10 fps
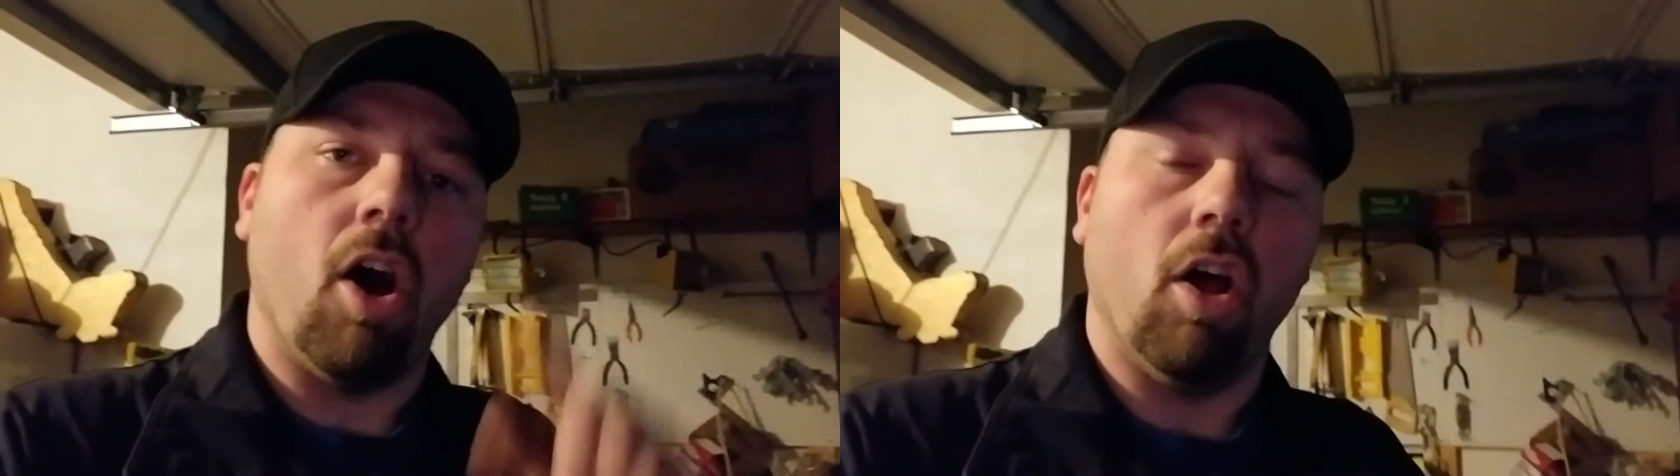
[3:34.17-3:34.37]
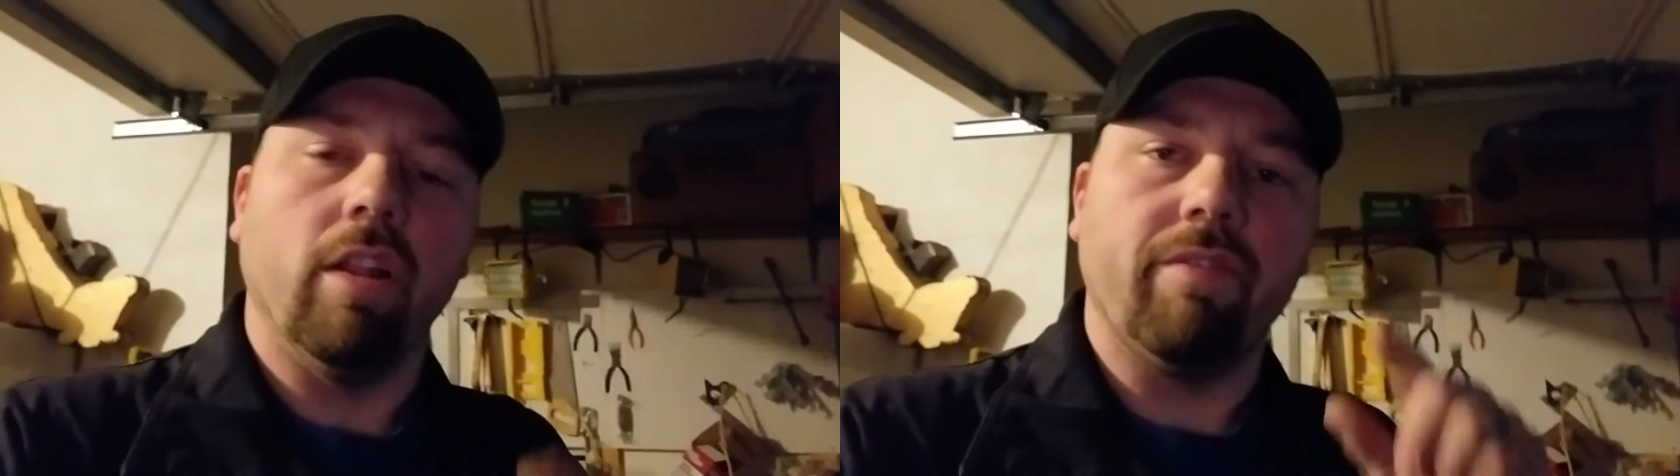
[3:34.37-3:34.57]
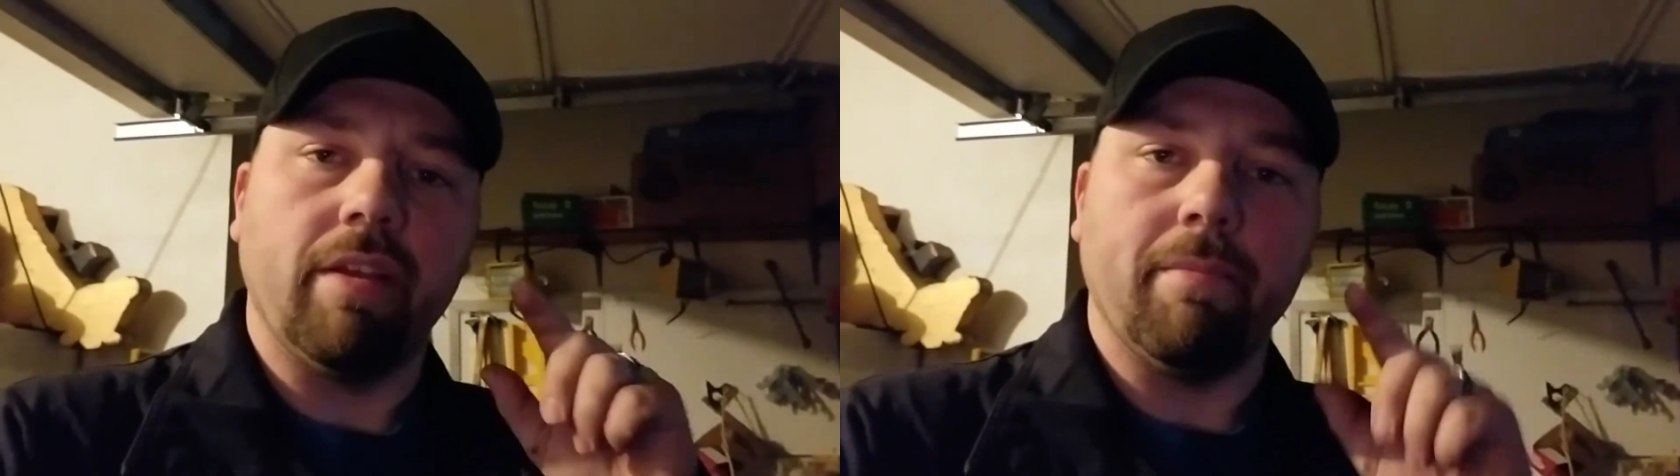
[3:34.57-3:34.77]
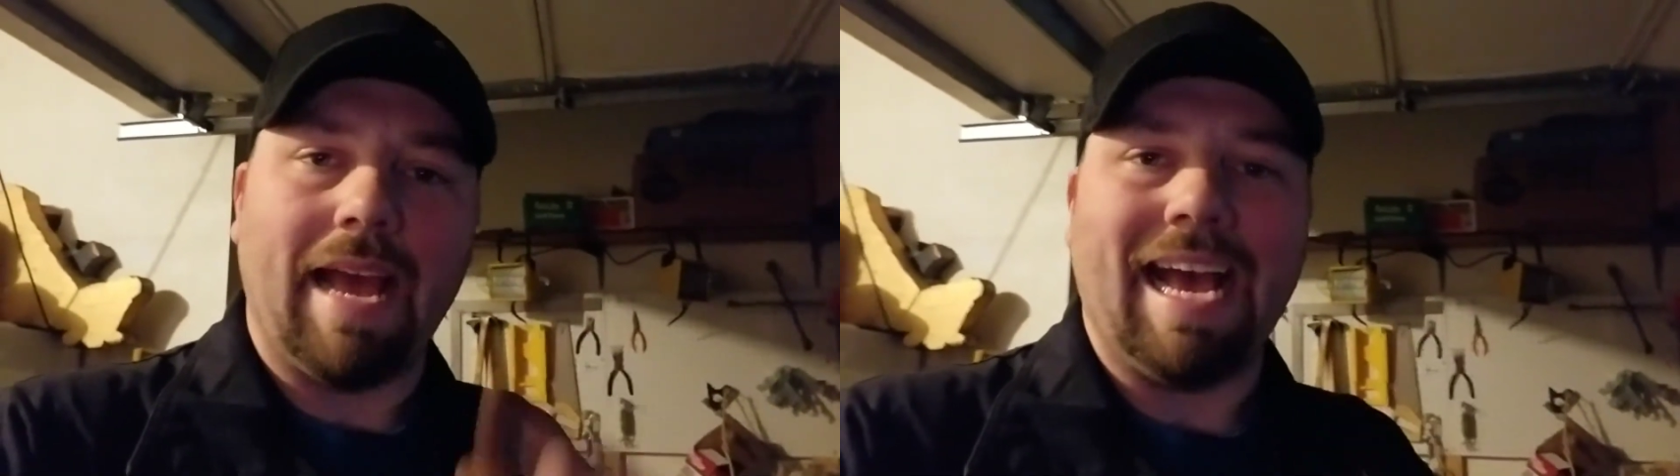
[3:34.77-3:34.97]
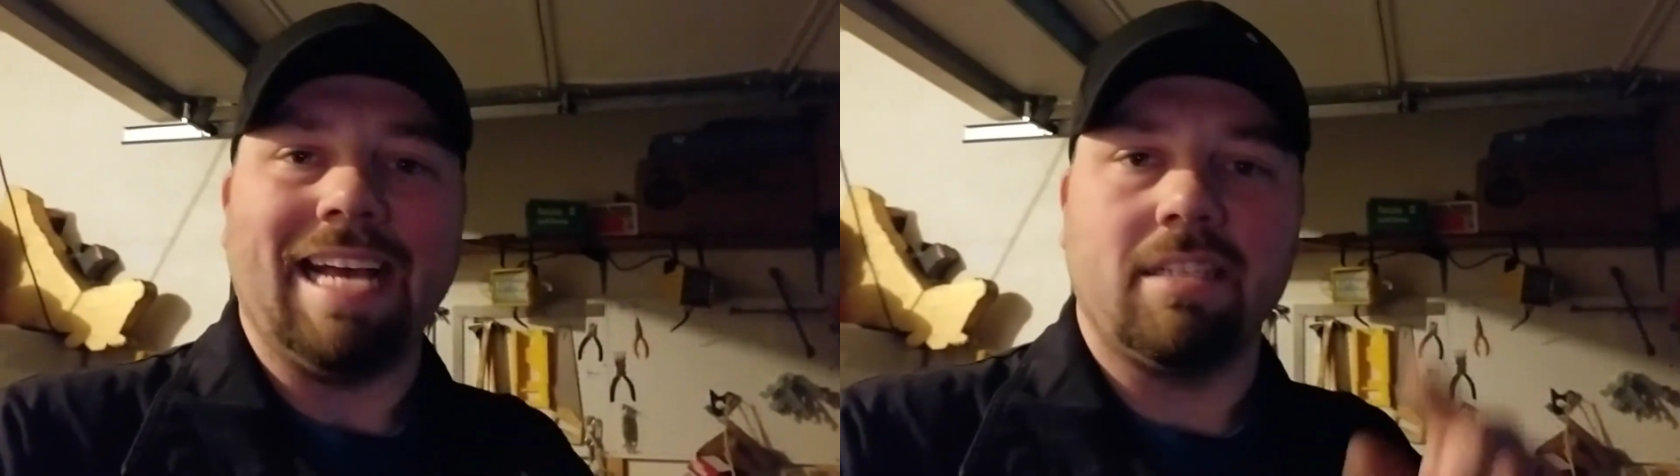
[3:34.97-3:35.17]
all of them
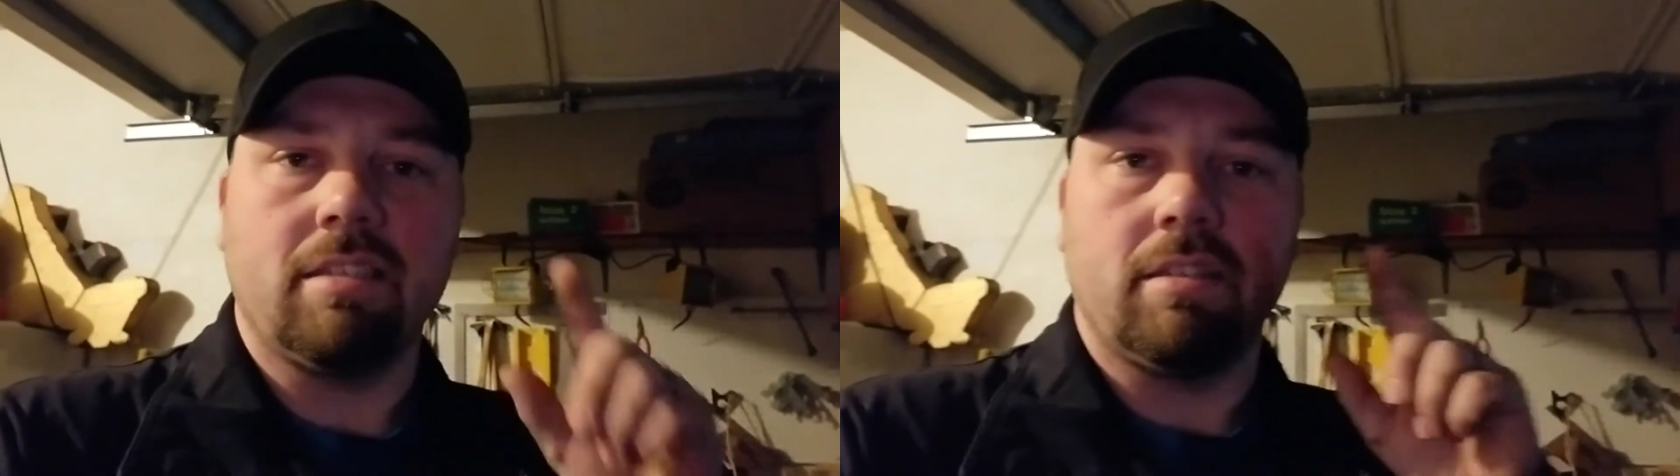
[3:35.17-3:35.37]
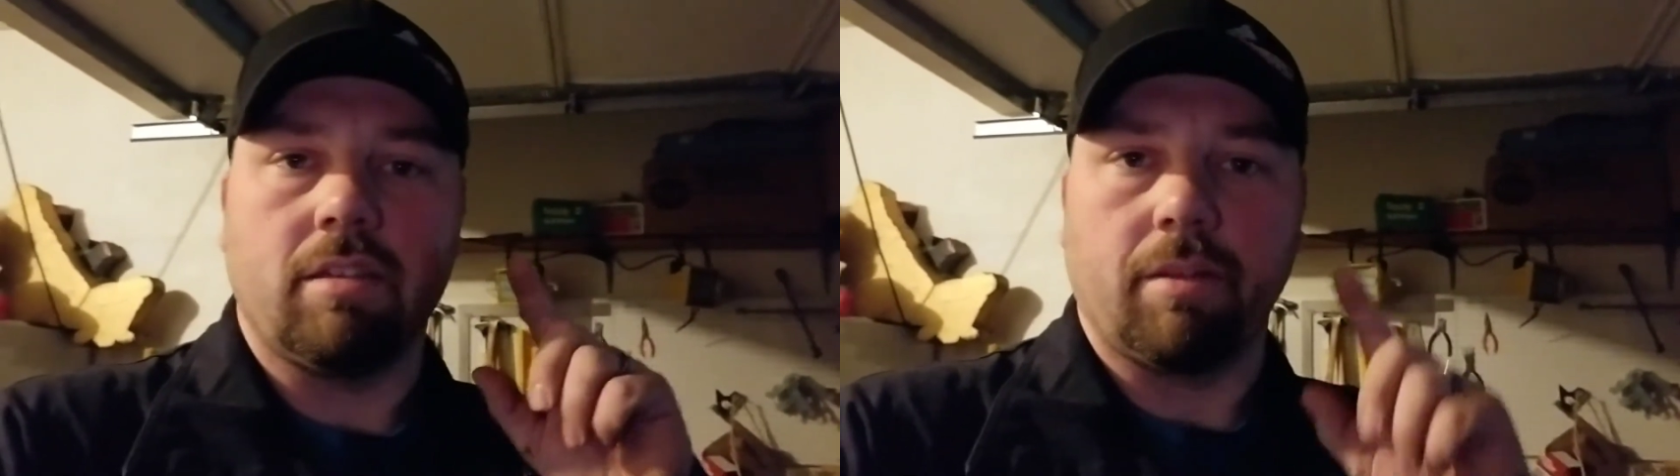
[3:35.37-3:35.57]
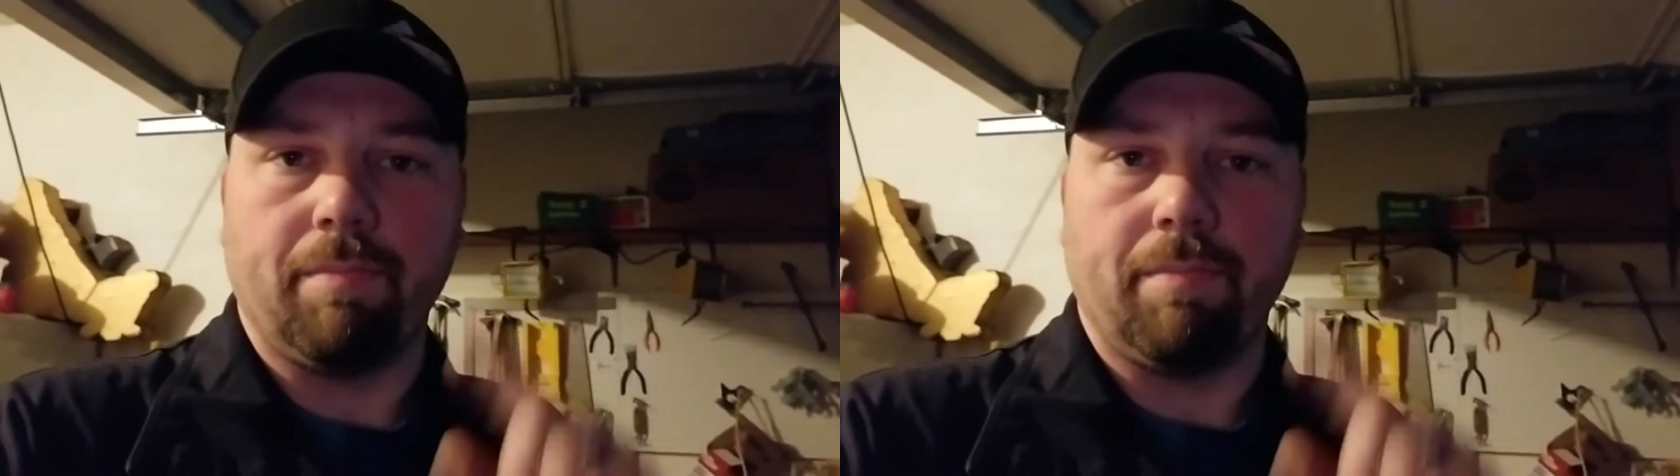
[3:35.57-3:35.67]
asked to